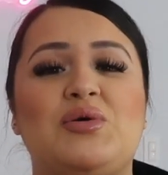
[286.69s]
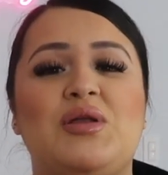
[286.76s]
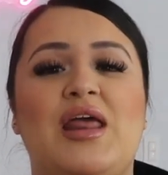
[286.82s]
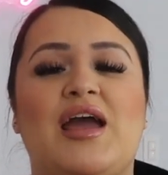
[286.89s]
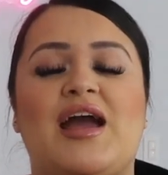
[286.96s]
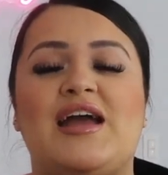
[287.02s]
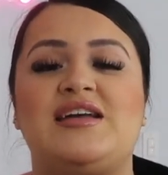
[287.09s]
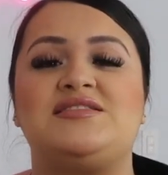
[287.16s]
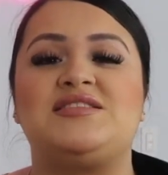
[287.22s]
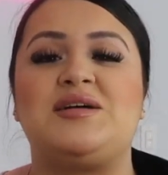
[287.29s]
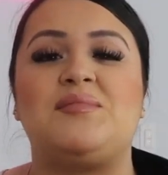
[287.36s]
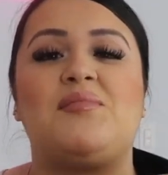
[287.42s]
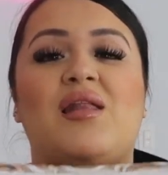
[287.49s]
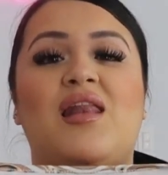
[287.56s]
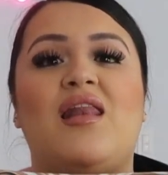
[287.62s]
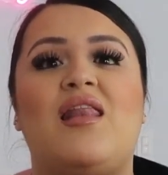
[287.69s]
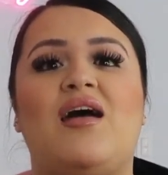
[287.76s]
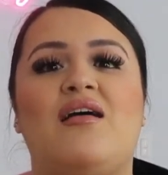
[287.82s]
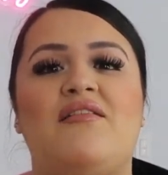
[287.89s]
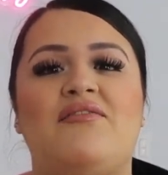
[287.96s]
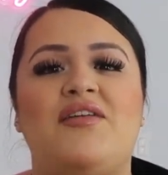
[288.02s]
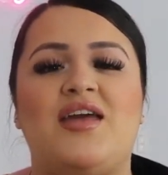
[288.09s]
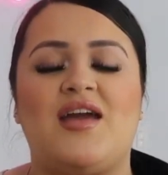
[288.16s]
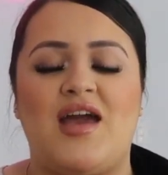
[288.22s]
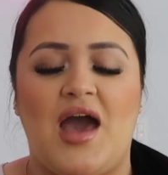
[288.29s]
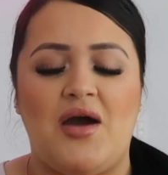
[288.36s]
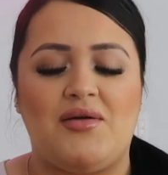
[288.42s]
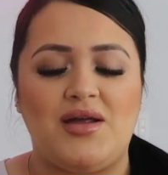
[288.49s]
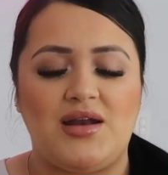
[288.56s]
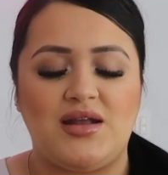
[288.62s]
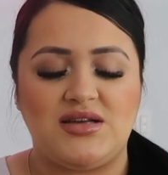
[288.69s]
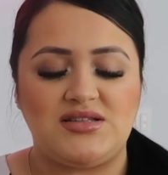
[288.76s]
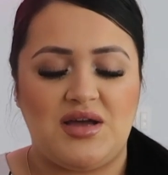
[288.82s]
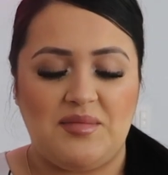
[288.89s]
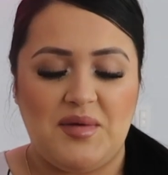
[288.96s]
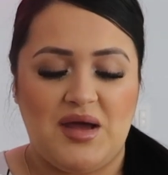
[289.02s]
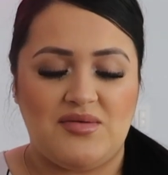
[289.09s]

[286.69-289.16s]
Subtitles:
Like, I ended up loving how it looked on me.